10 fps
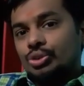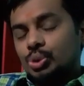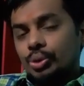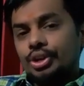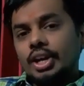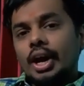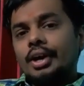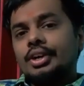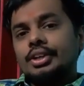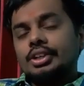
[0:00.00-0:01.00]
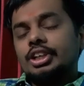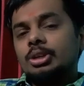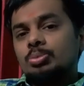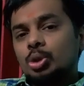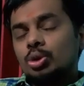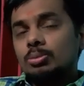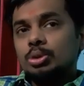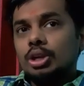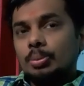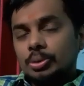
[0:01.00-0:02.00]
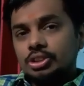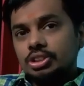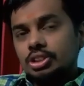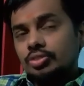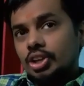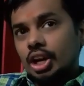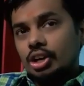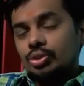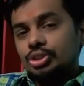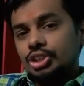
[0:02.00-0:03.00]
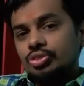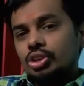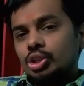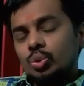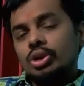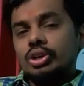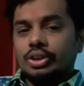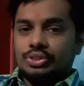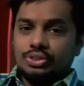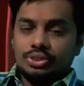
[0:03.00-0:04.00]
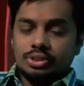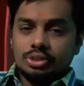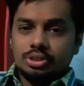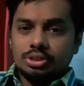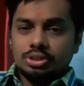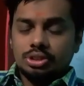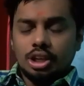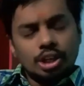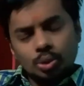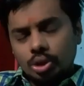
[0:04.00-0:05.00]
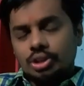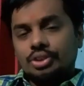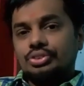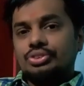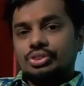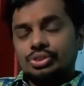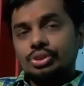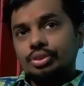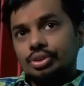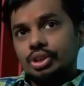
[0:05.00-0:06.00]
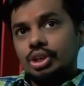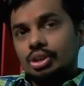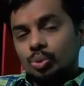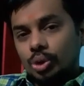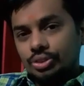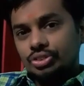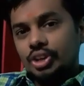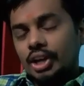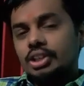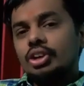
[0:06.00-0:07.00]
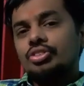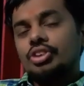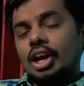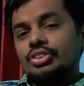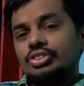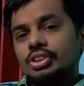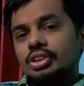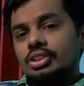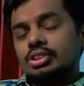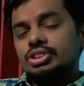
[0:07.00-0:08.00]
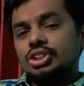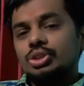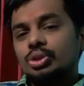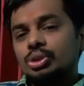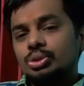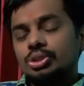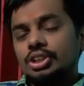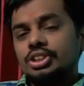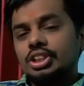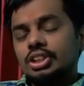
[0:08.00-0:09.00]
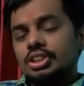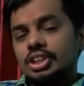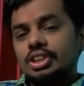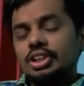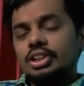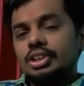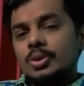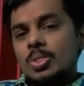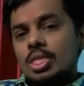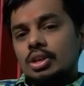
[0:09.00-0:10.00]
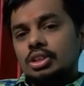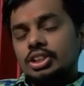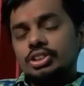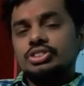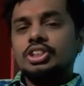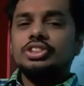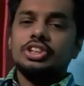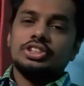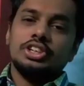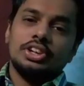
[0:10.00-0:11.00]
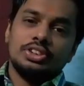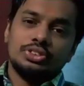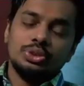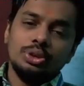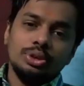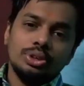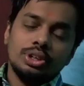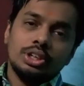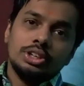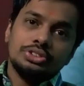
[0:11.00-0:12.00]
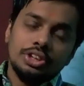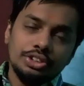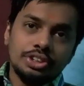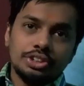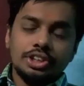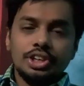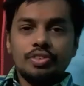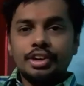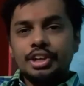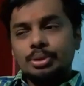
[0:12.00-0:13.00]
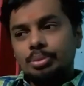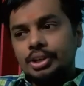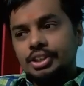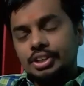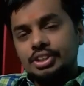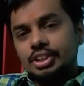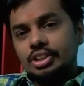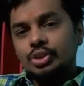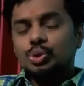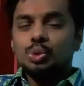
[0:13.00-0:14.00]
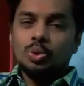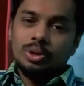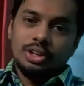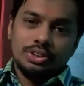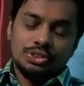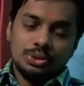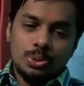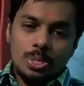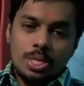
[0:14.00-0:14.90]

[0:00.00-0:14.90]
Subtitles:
zodiac in Brigumula Paddhati, we account it for 12 days. 12 days. So, one sign of Cancer, 0 to 30 degree, is 360 days. So, 360 divided by 30 gives 12 days.